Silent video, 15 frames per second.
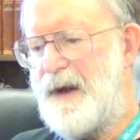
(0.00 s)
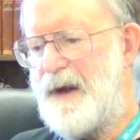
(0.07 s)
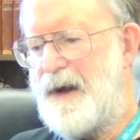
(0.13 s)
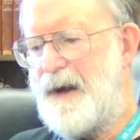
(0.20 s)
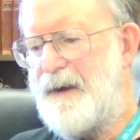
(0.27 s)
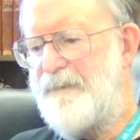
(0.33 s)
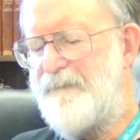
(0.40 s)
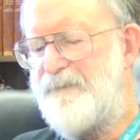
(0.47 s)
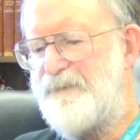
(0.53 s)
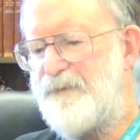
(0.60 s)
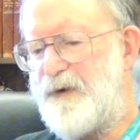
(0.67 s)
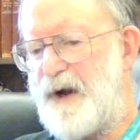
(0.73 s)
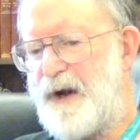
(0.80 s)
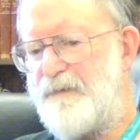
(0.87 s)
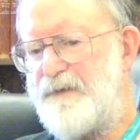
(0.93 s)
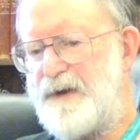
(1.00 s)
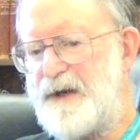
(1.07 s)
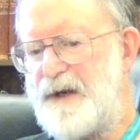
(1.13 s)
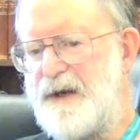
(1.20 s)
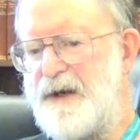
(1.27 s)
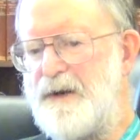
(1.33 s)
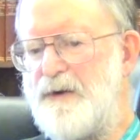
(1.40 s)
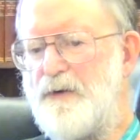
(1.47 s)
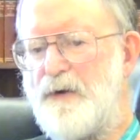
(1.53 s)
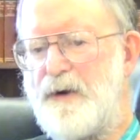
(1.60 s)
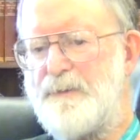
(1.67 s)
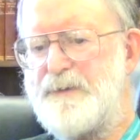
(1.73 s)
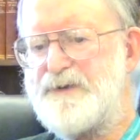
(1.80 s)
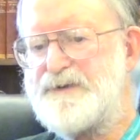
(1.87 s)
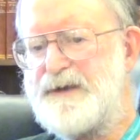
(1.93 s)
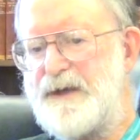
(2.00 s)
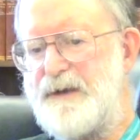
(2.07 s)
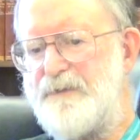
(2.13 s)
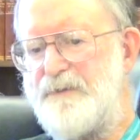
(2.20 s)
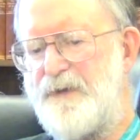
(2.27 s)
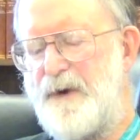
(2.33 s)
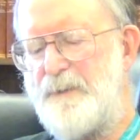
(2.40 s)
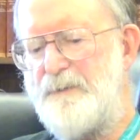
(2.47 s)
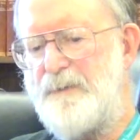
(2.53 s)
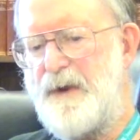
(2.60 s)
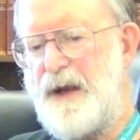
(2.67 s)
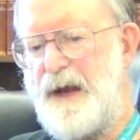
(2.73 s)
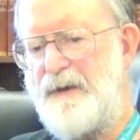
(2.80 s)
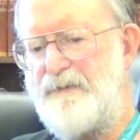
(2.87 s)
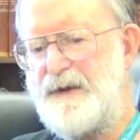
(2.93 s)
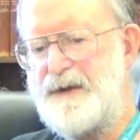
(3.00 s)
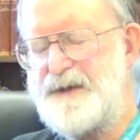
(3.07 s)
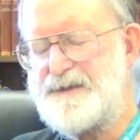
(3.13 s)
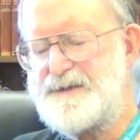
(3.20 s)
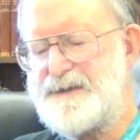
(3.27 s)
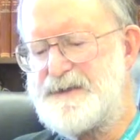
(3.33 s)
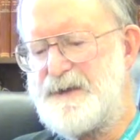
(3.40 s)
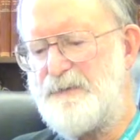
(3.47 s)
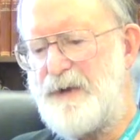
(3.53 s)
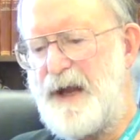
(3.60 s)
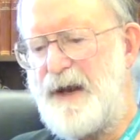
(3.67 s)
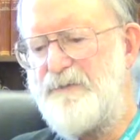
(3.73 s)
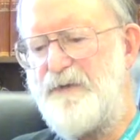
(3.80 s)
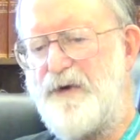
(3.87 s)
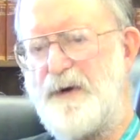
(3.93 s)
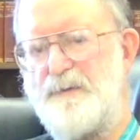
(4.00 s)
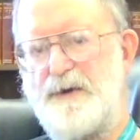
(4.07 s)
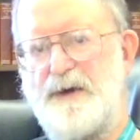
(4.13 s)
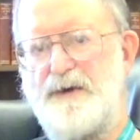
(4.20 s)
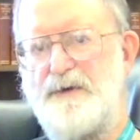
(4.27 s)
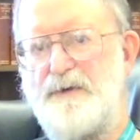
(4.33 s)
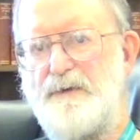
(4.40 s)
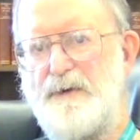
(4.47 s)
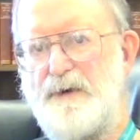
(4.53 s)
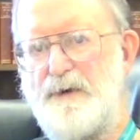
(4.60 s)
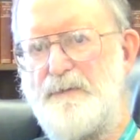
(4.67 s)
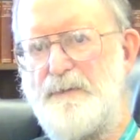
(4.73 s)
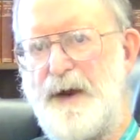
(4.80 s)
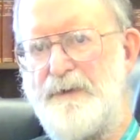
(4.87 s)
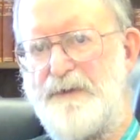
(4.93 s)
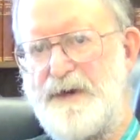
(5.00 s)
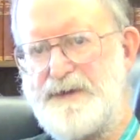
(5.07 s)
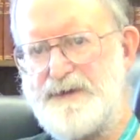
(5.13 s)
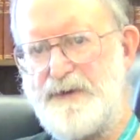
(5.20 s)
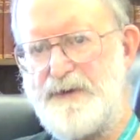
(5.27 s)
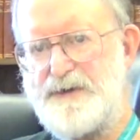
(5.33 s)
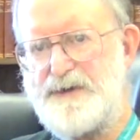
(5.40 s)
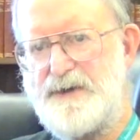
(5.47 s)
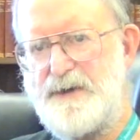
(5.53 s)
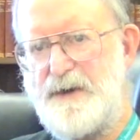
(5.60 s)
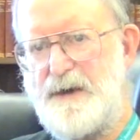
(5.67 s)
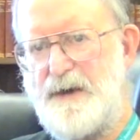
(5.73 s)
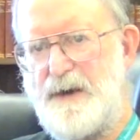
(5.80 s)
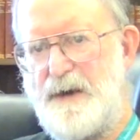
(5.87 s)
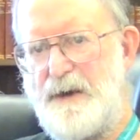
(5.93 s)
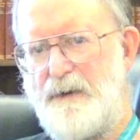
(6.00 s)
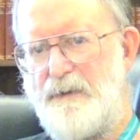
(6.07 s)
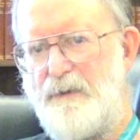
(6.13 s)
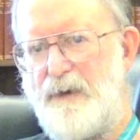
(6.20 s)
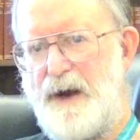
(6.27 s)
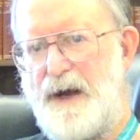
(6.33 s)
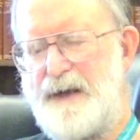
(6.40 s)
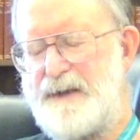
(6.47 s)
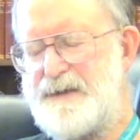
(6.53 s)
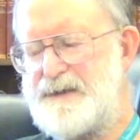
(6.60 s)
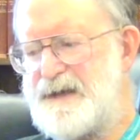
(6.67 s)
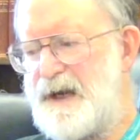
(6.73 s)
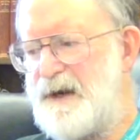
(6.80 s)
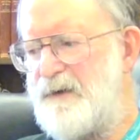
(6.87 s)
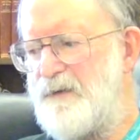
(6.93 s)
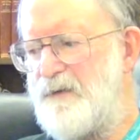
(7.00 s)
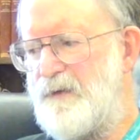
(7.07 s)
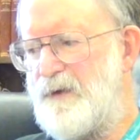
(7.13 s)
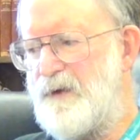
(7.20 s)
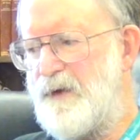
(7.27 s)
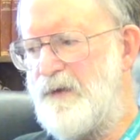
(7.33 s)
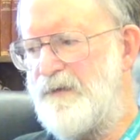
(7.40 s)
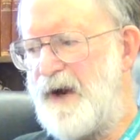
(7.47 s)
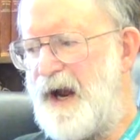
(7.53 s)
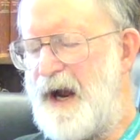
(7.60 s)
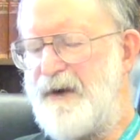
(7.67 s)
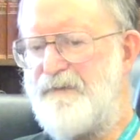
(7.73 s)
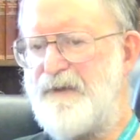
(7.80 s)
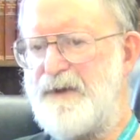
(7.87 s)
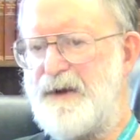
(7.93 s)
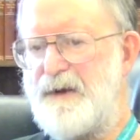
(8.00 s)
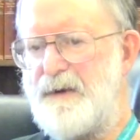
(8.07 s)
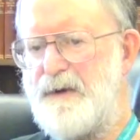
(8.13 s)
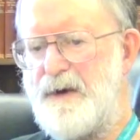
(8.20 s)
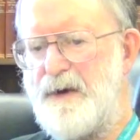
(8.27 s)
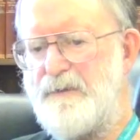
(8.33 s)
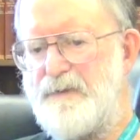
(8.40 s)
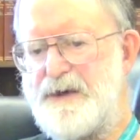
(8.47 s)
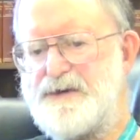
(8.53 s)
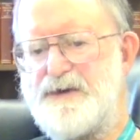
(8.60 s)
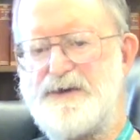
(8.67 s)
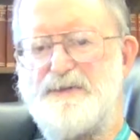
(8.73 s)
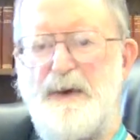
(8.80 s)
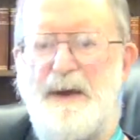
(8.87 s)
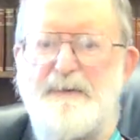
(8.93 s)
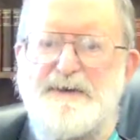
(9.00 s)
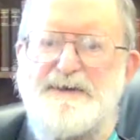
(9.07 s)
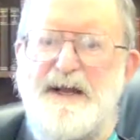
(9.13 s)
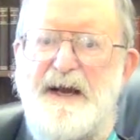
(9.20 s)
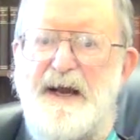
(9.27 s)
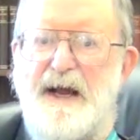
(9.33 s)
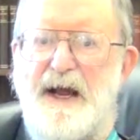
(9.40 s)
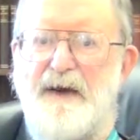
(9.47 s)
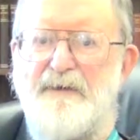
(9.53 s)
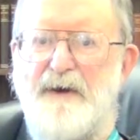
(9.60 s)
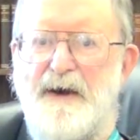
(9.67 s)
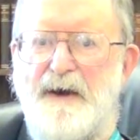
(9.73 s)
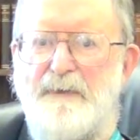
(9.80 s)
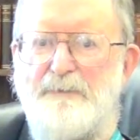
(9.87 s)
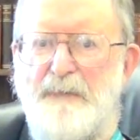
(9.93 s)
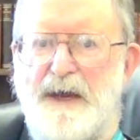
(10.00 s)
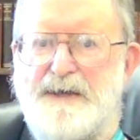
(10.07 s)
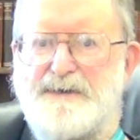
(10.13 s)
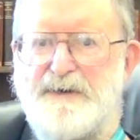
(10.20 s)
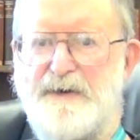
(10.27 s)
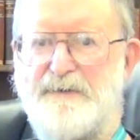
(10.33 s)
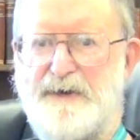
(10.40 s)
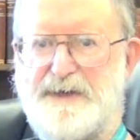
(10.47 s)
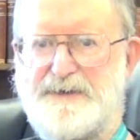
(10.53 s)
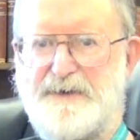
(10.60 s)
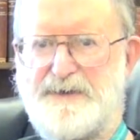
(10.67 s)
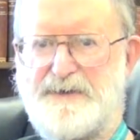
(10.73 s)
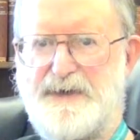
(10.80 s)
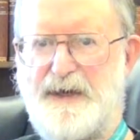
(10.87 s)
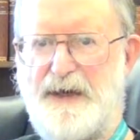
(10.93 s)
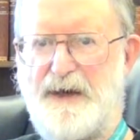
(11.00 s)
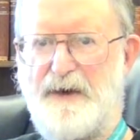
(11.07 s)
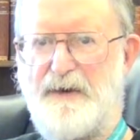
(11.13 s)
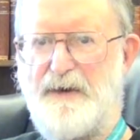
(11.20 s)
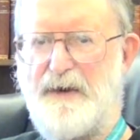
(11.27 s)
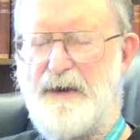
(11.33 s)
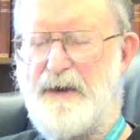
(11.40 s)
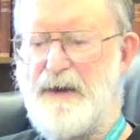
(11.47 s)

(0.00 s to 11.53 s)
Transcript: I've profited enormously from having this as a platform to do my research. I'd say over half of the research papers that I have are based on research here.